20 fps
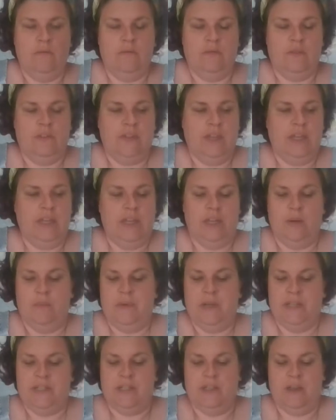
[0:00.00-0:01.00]
stinged up
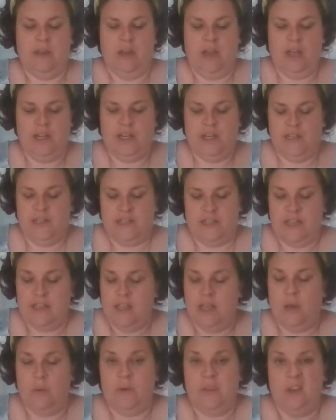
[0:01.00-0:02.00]
pita, and you just sit
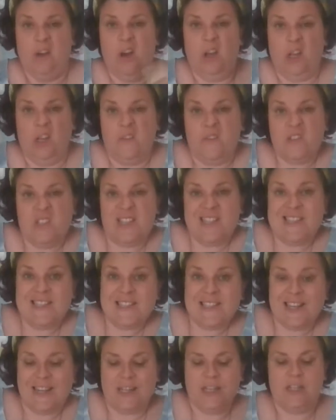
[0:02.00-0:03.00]
there with your olives and your
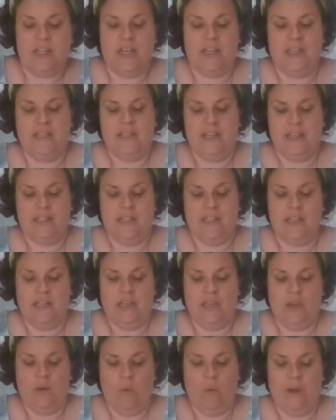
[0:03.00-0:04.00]
salad and your
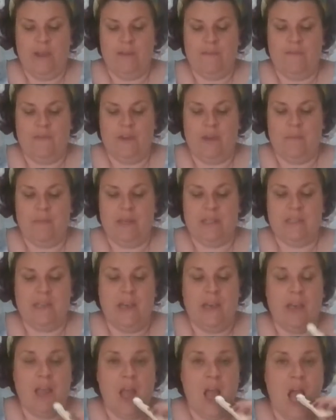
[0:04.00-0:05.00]
tzatziki, waiting for your
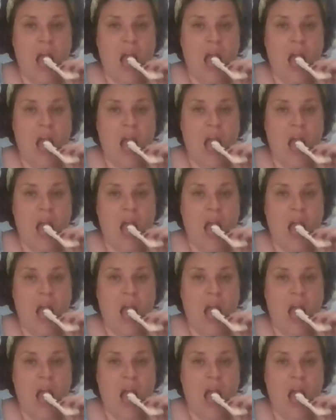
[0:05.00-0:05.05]
meze.